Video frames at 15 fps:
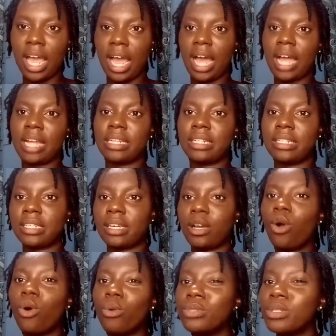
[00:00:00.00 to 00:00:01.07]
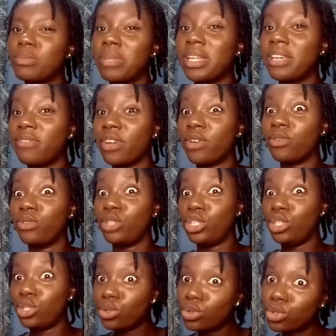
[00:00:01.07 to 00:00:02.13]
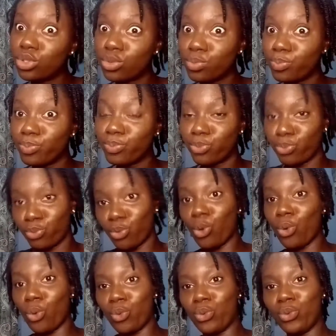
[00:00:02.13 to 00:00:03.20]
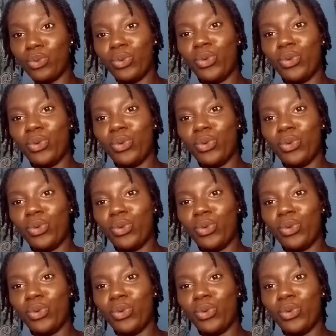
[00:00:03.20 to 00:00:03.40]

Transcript: and come to play a very huge role